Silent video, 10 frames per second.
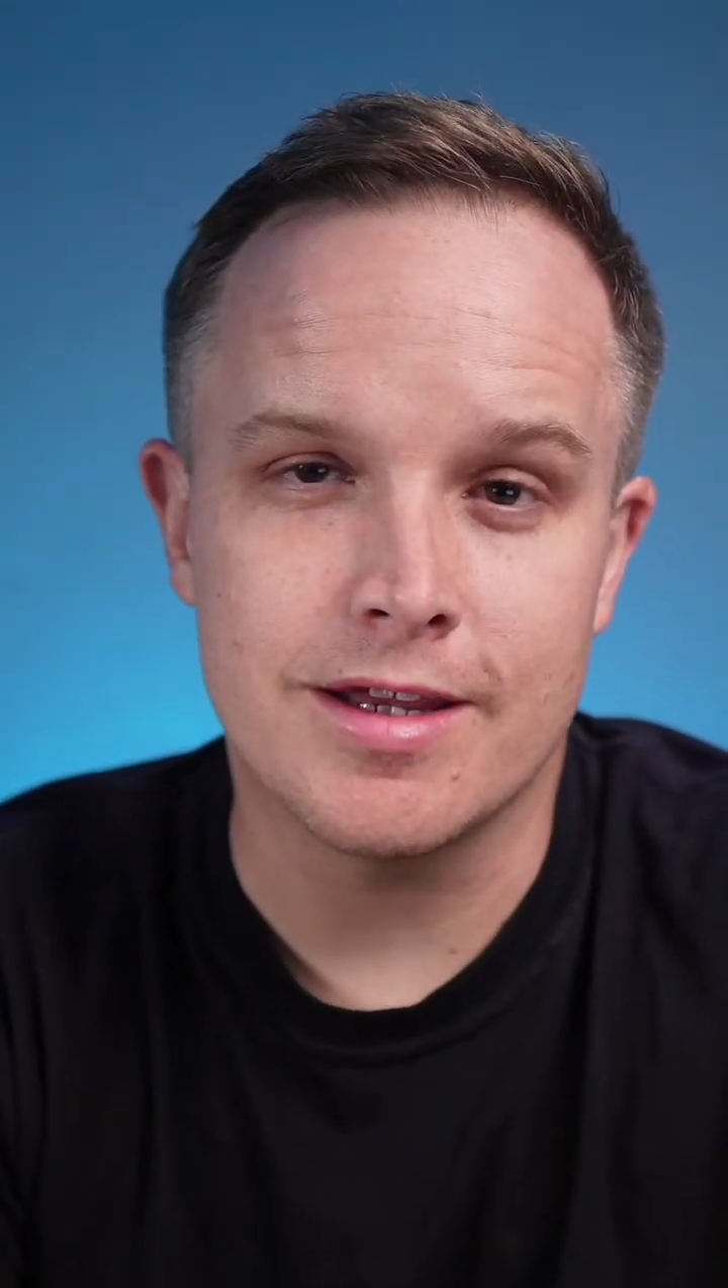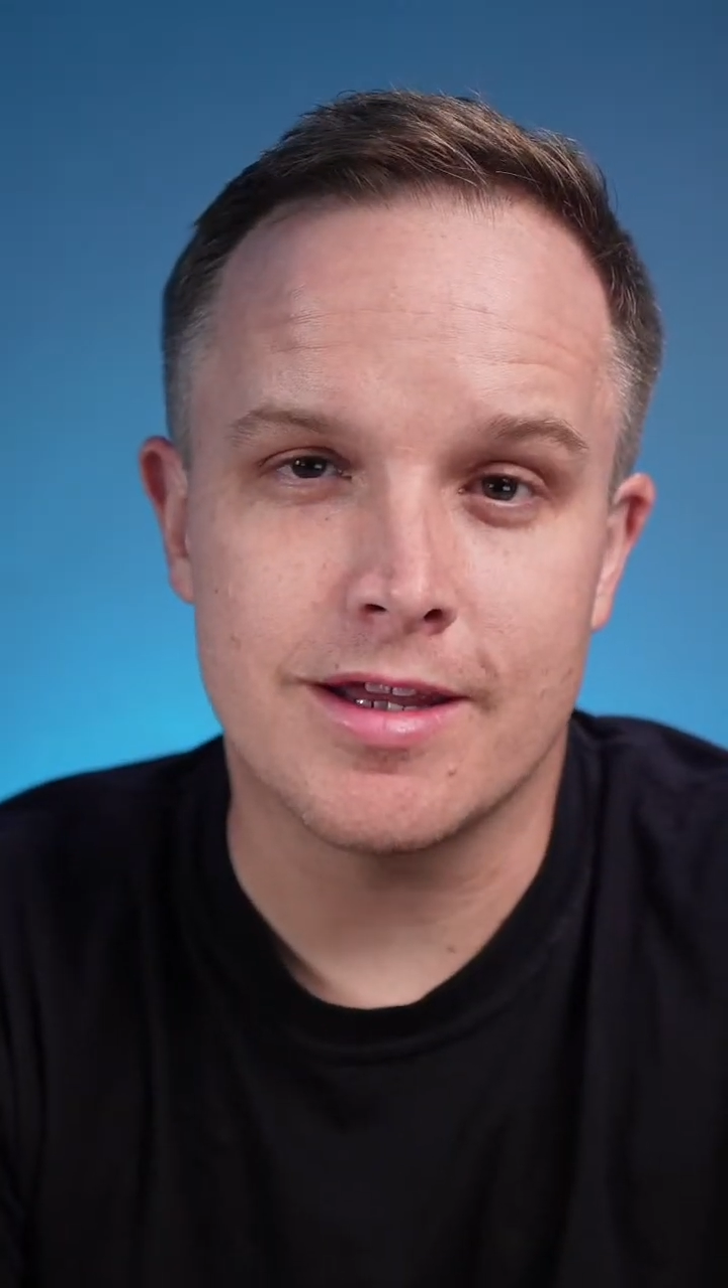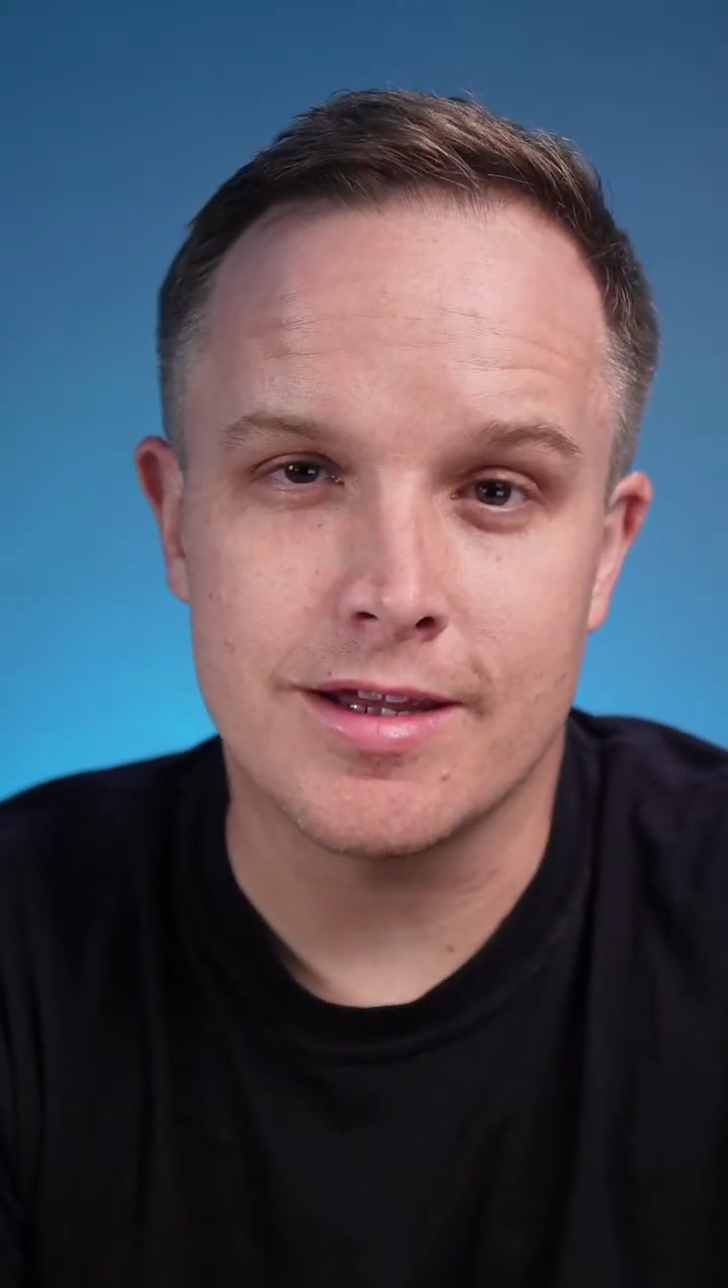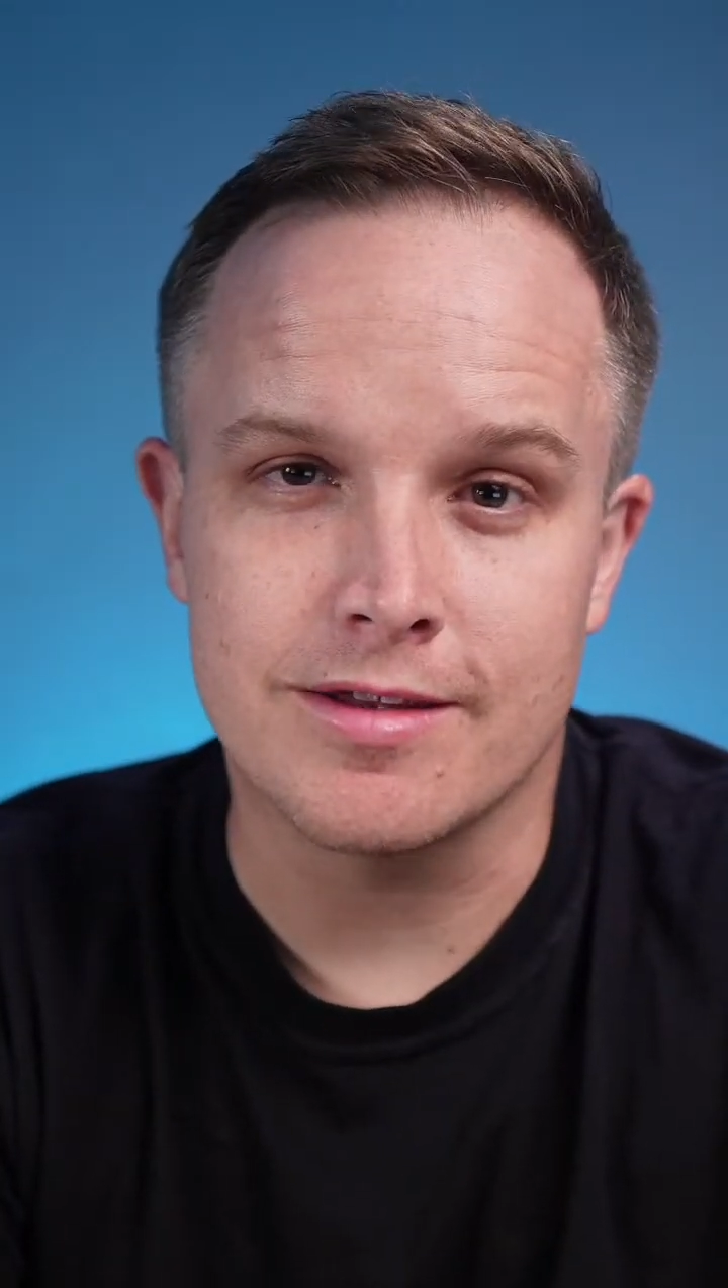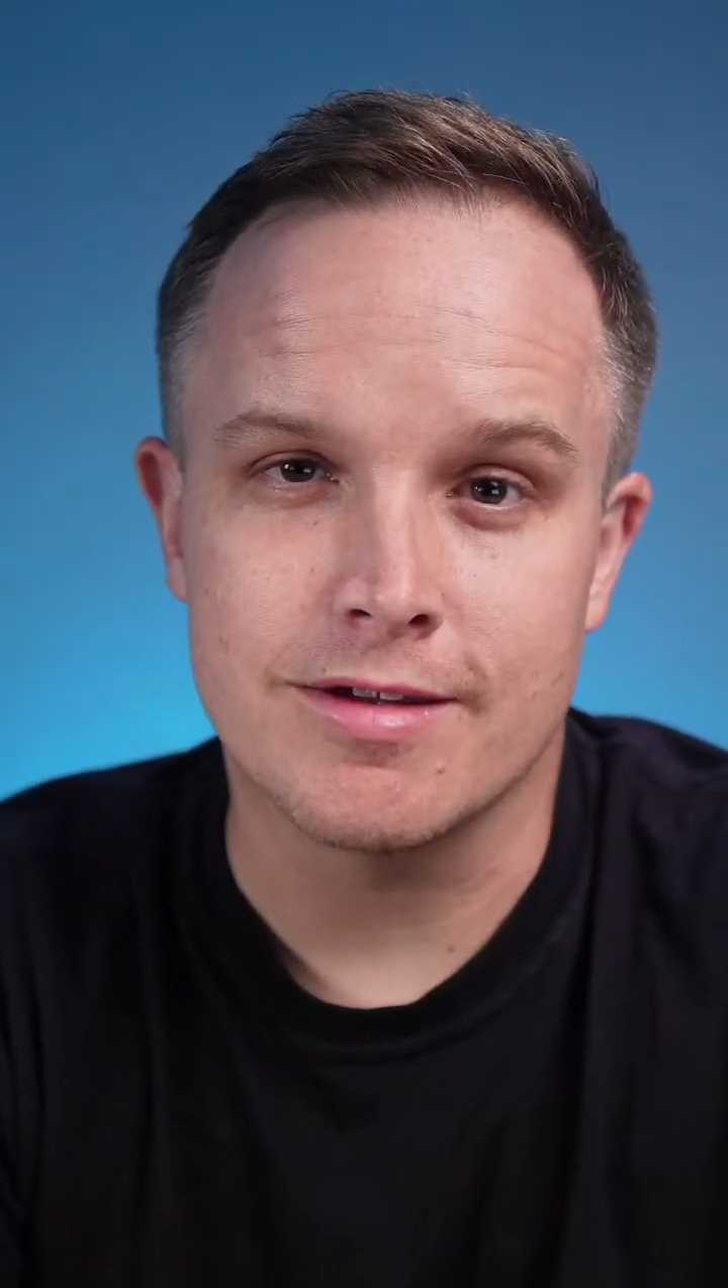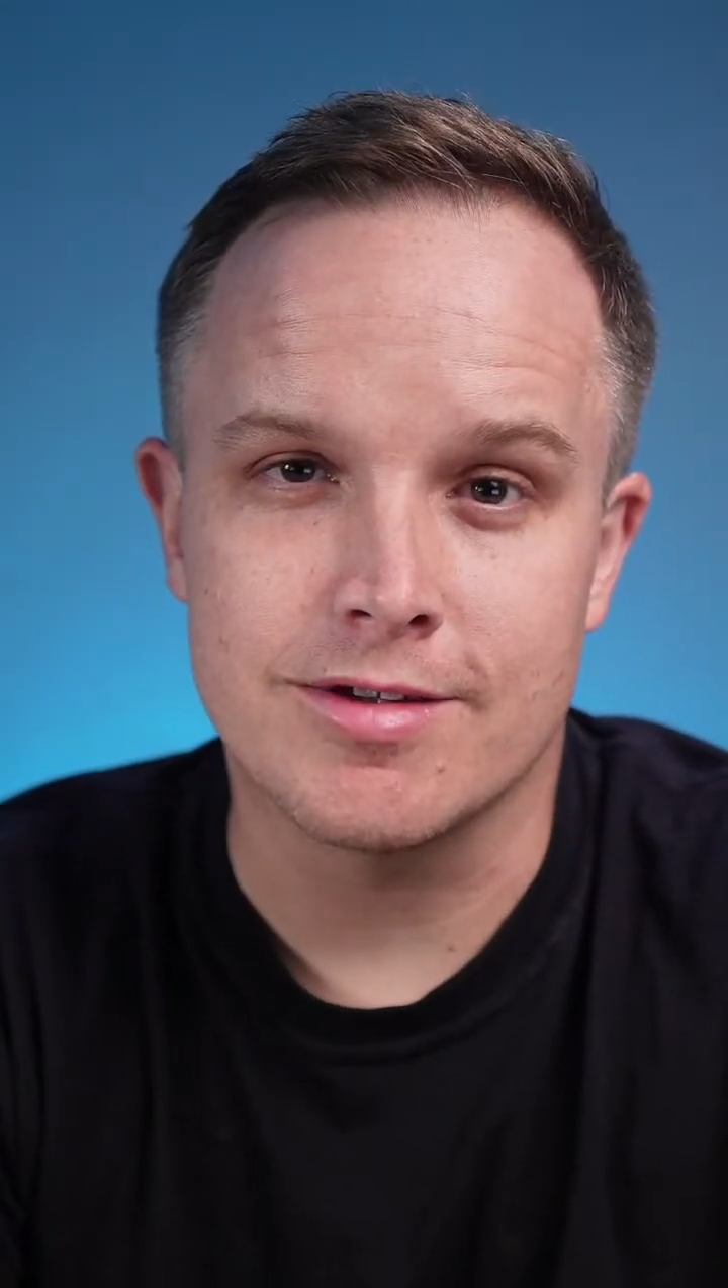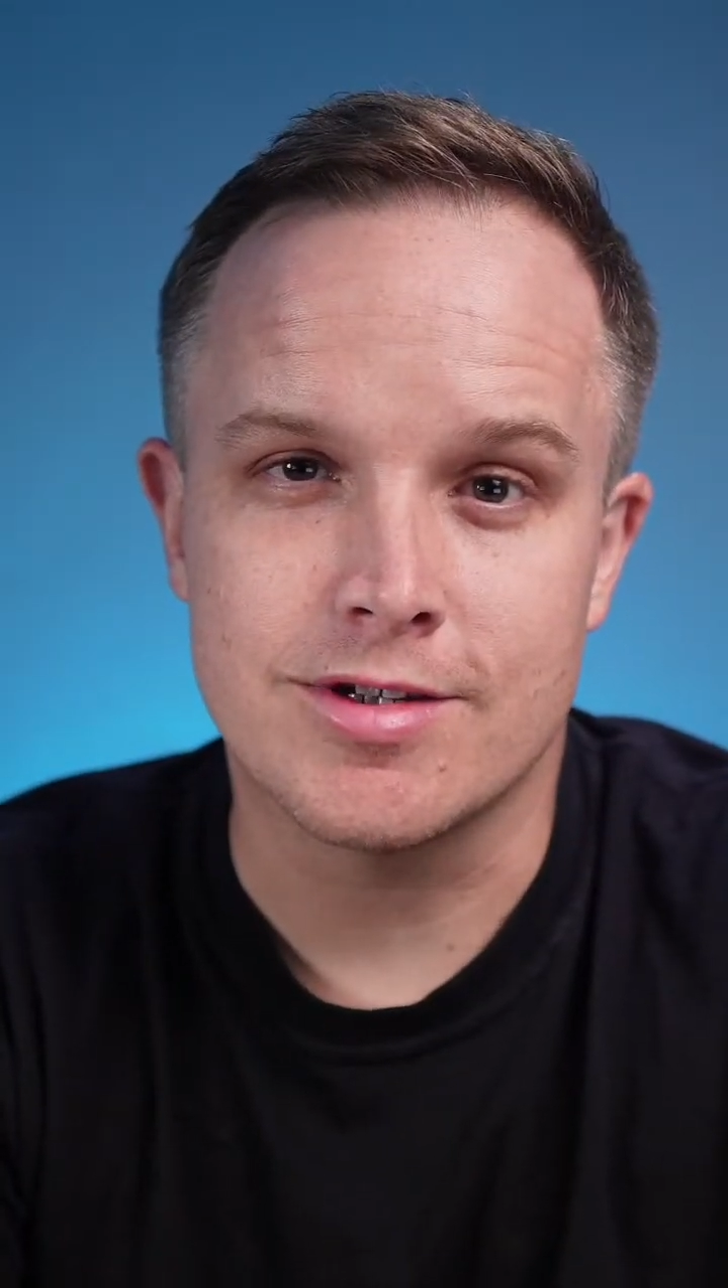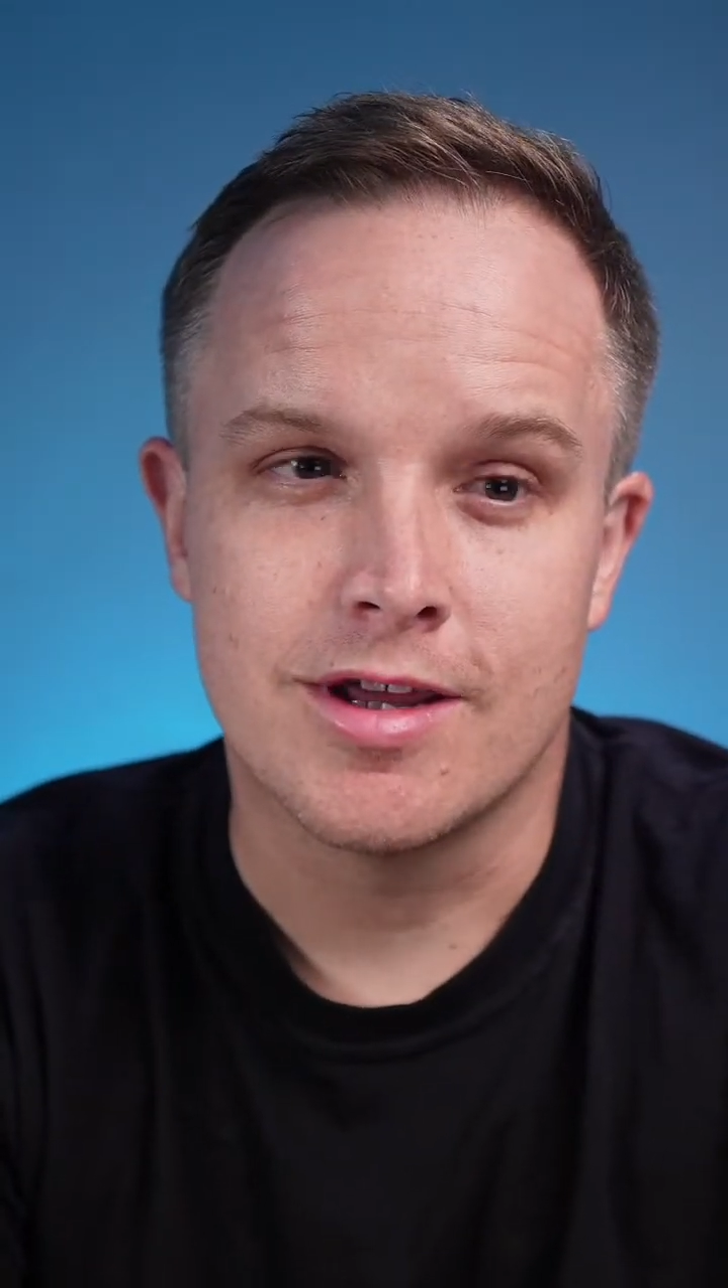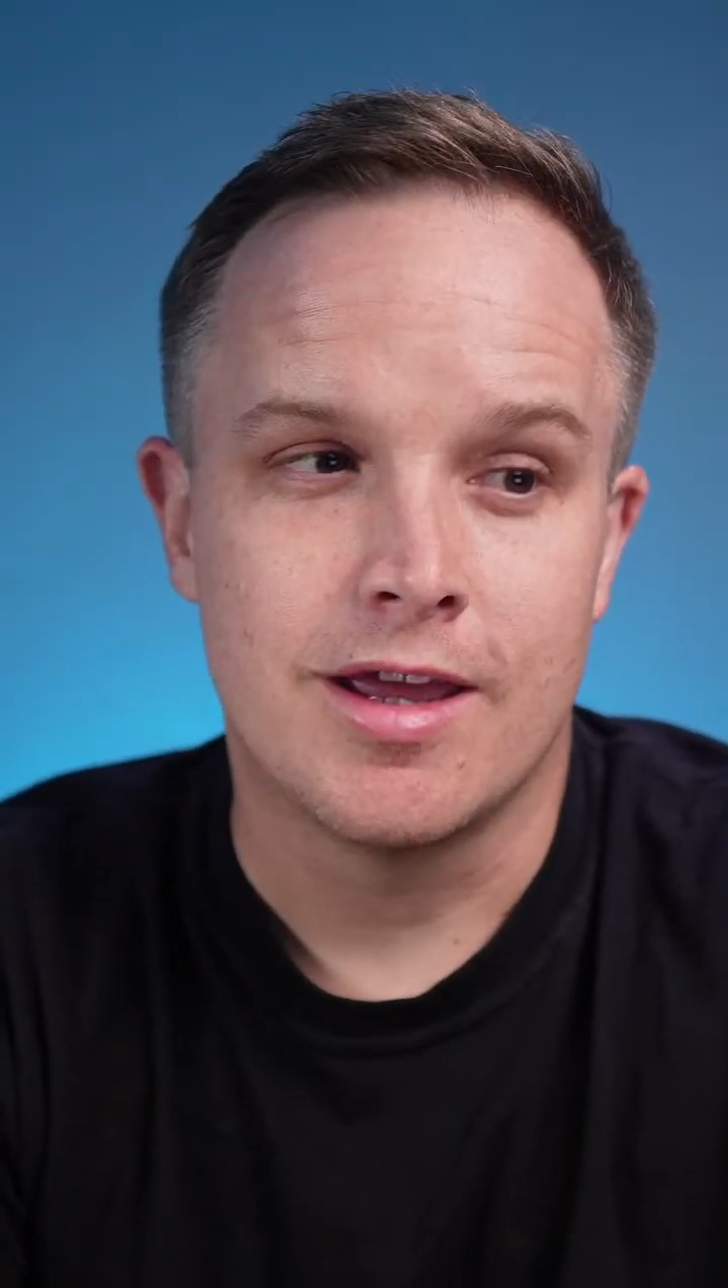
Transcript: English.